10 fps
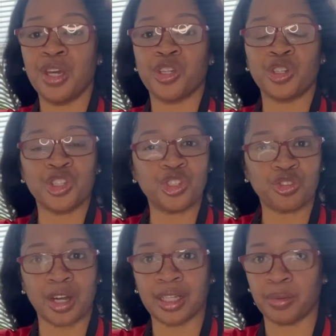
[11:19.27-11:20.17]
you're
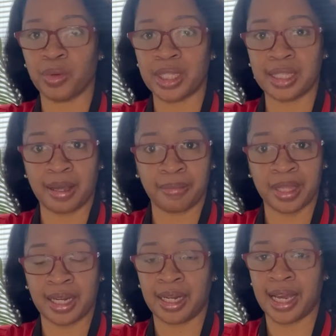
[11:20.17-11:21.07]
struggling with
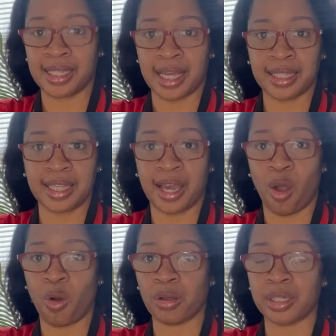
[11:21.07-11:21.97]
something. And as I say
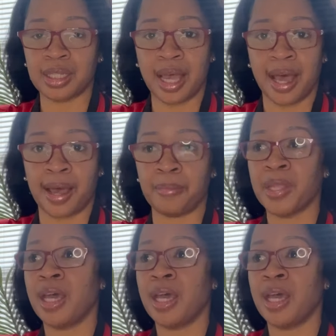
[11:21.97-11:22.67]
all the time,